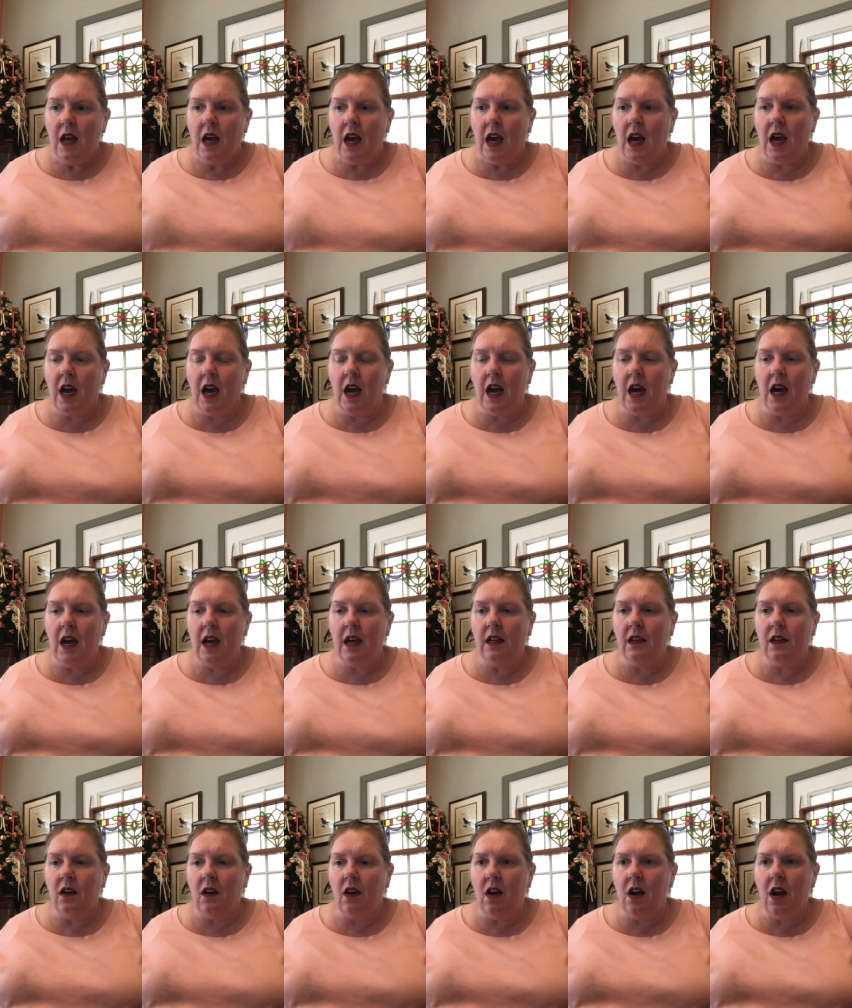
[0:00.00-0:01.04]

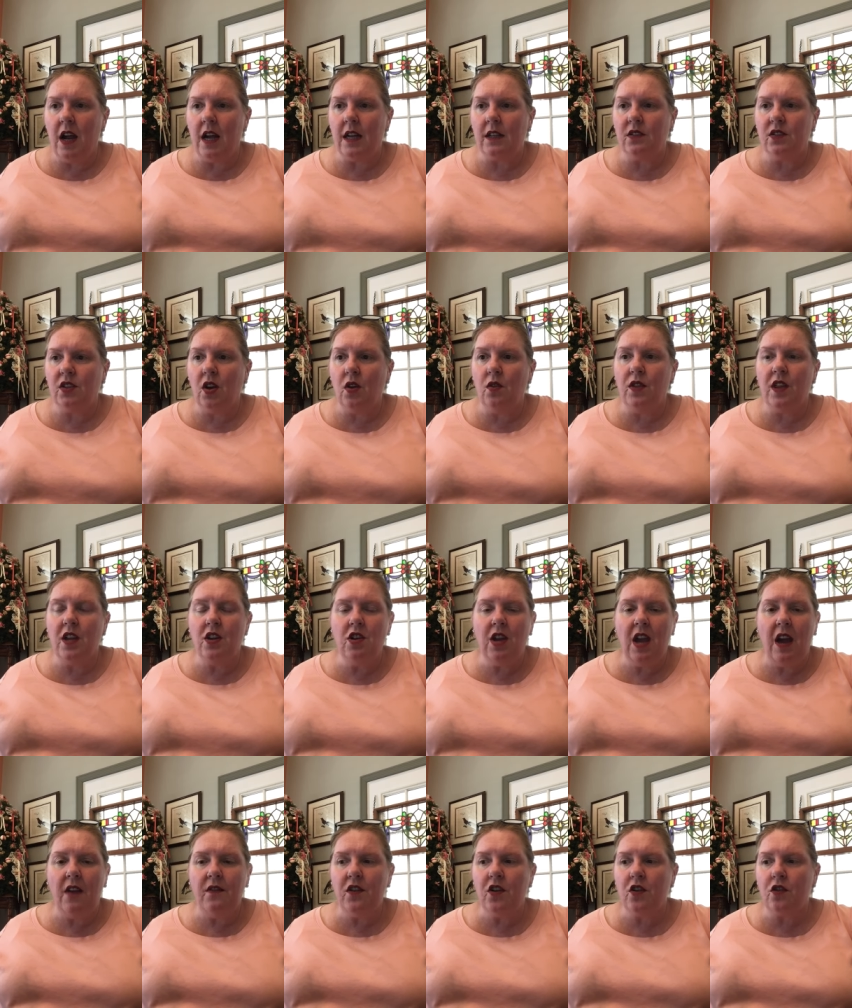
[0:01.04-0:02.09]
All right, so then you
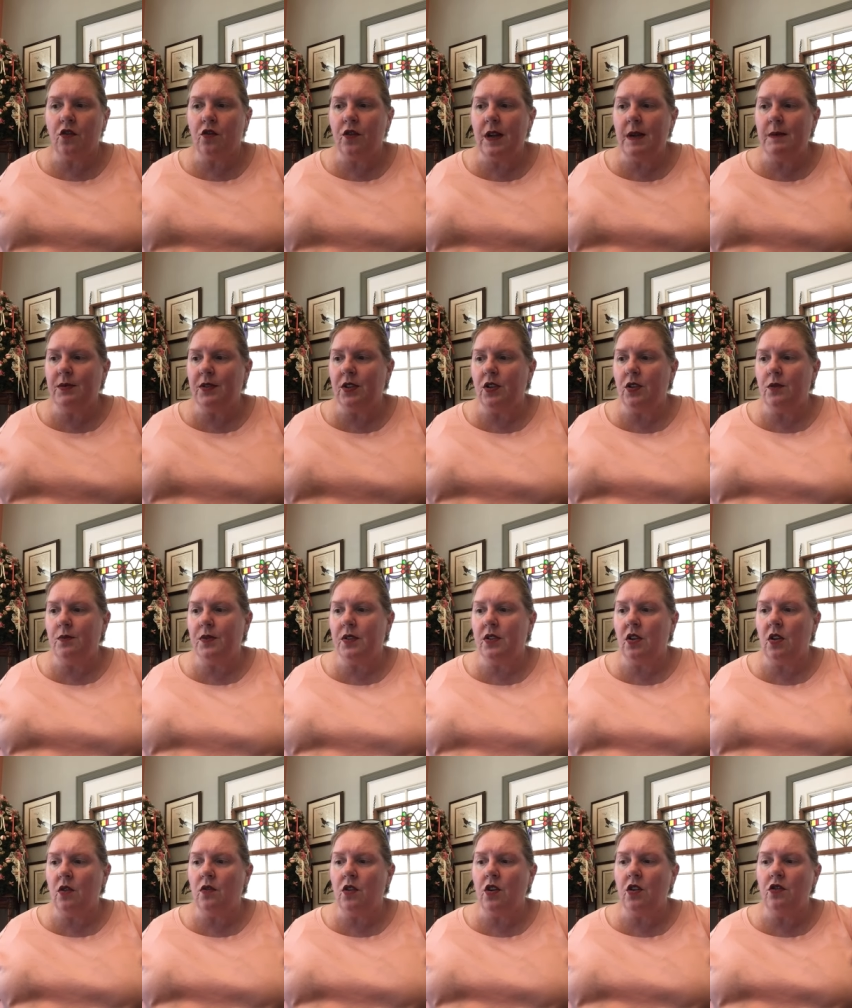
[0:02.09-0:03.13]
have your cream soup.
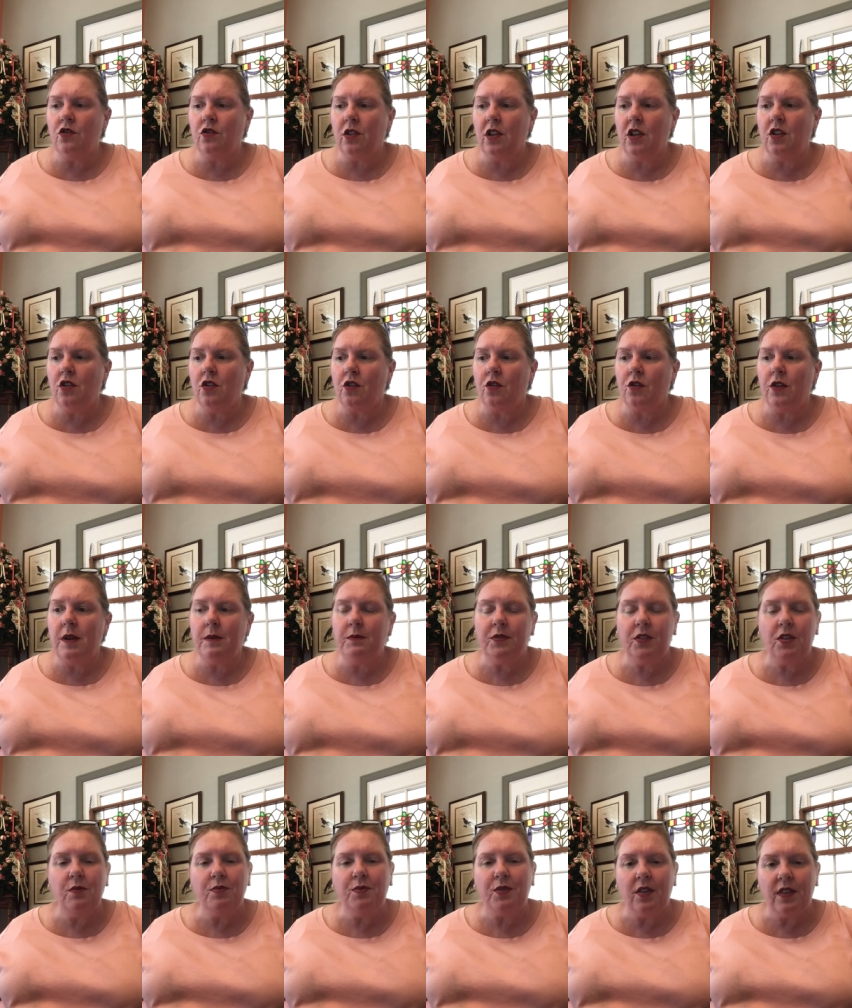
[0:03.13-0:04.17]
So usually your cream
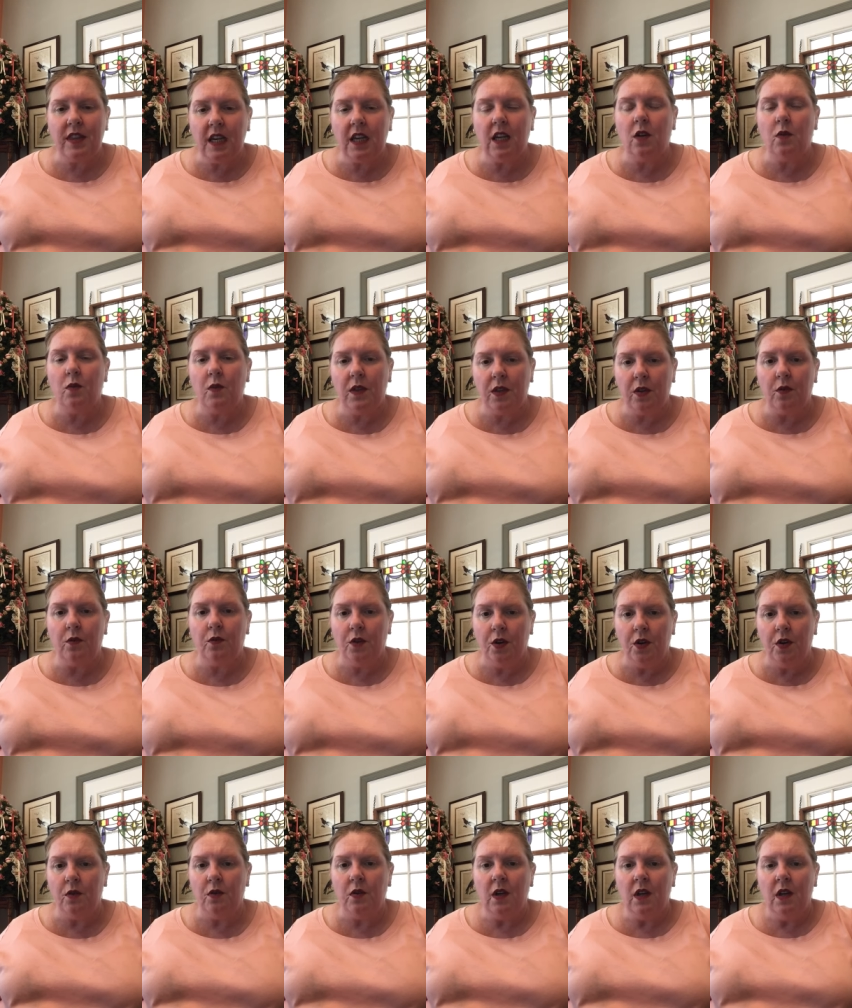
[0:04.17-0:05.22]
soups are thickened with a
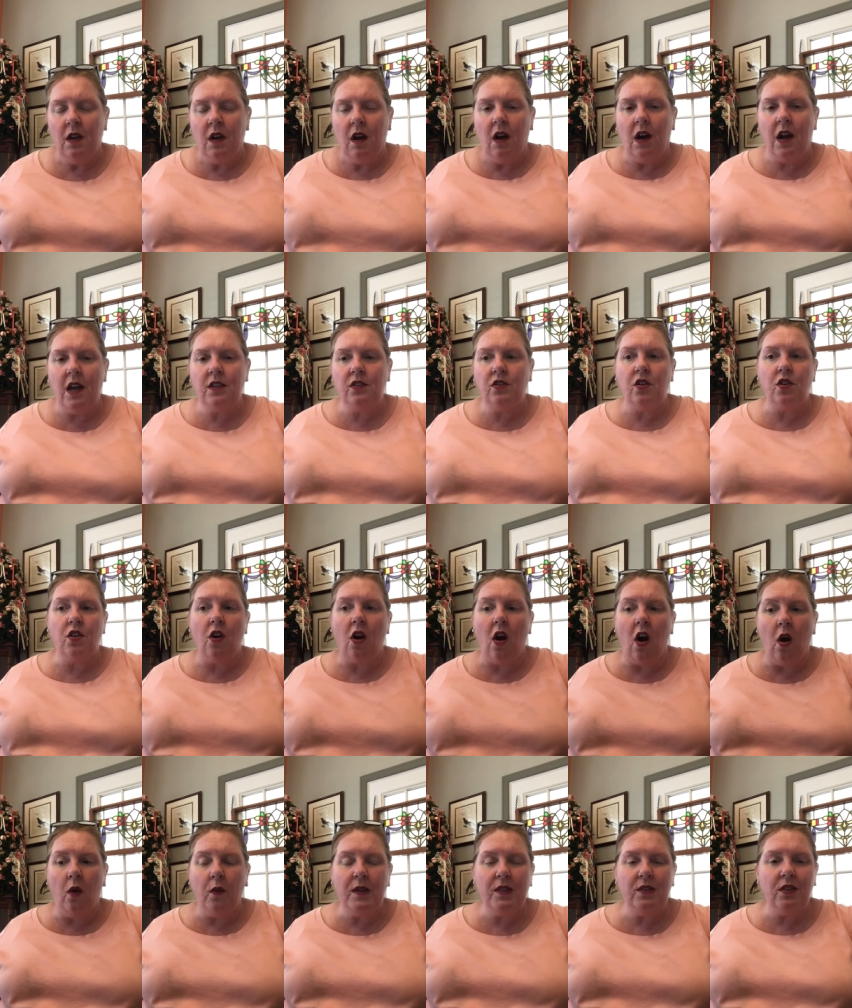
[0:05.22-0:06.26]
roux. All right, so you're
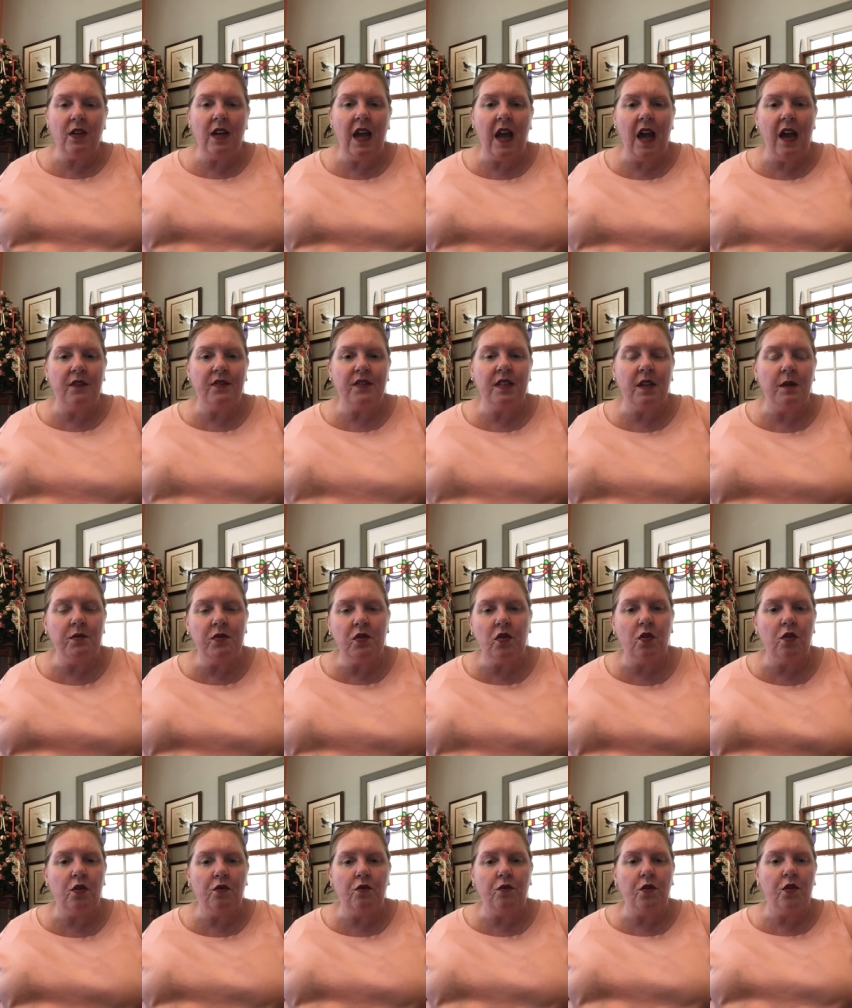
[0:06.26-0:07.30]
always going to have some
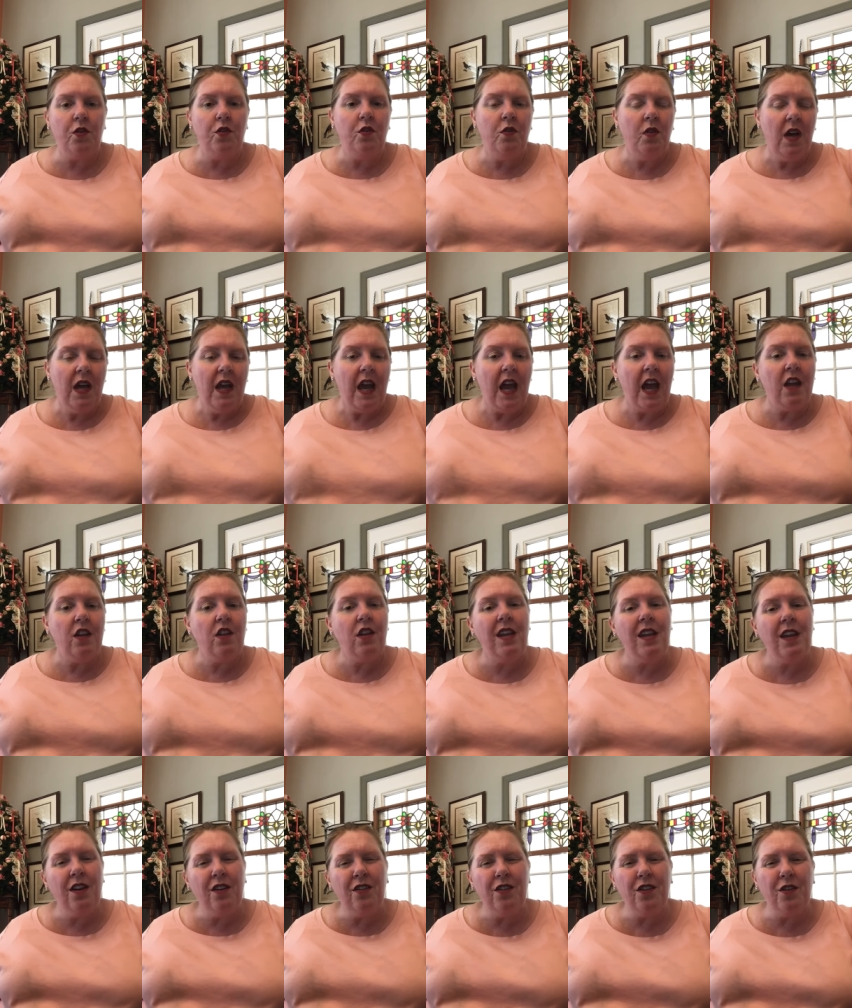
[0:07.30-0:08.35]
sort of roux, and
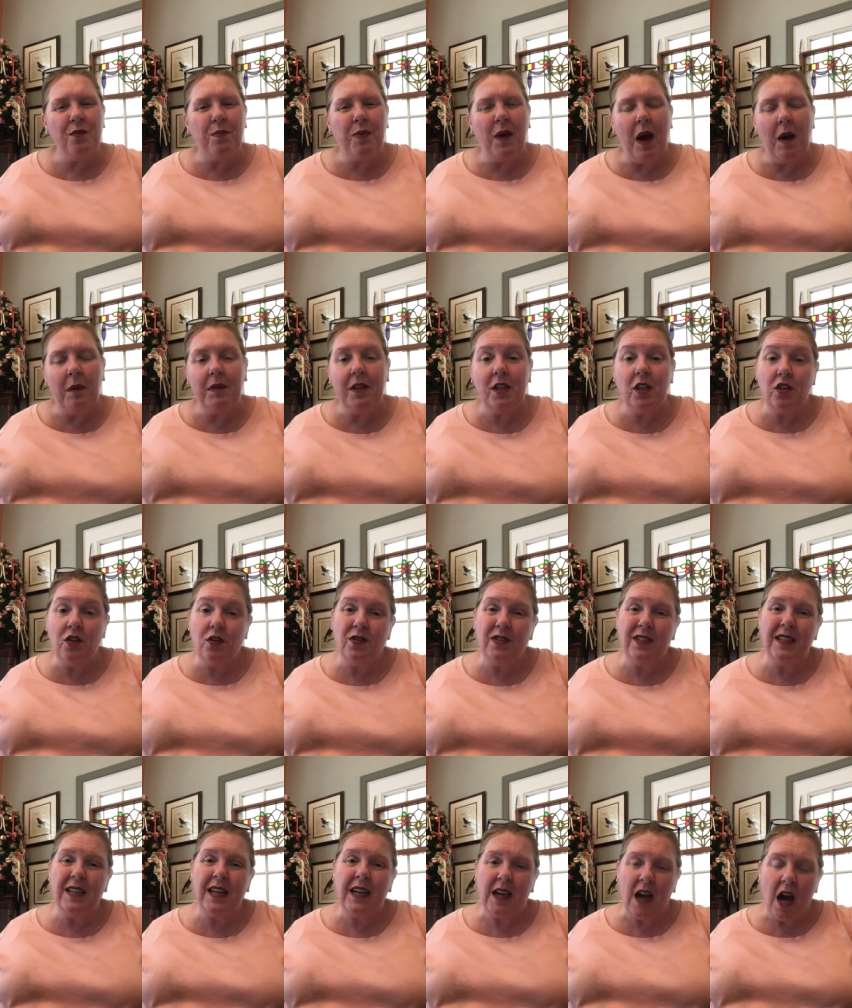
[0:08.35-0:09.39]
here you're probably
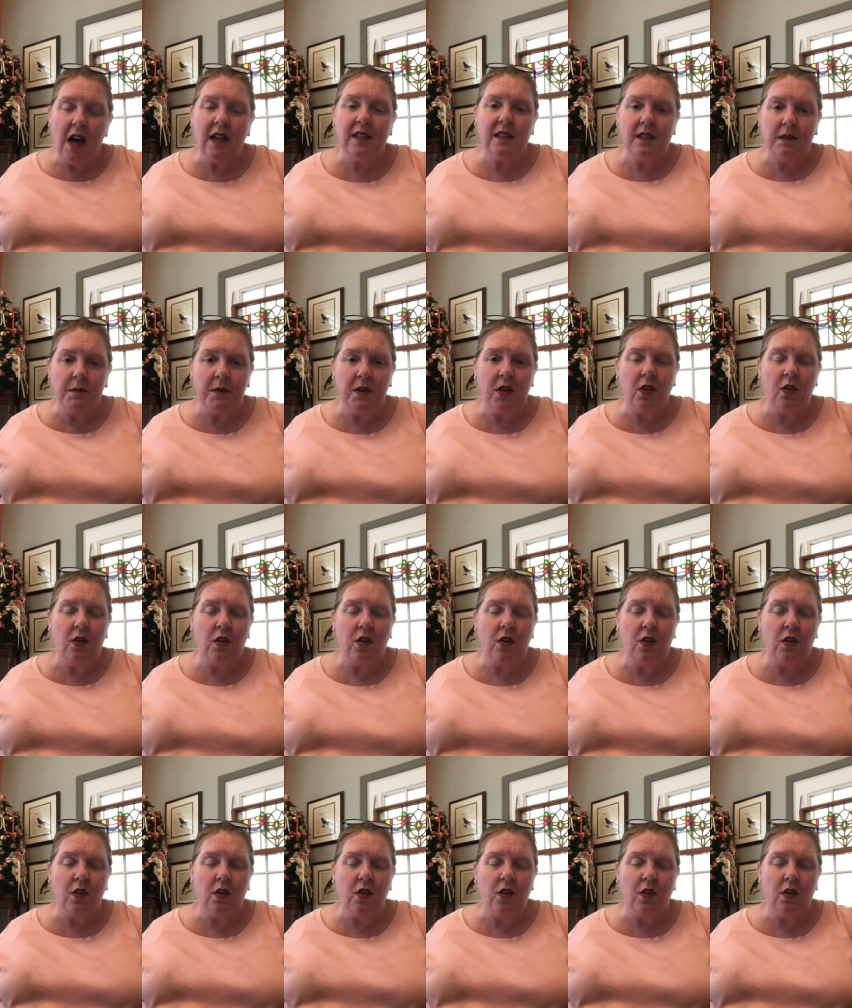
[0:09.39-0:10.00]
using a compound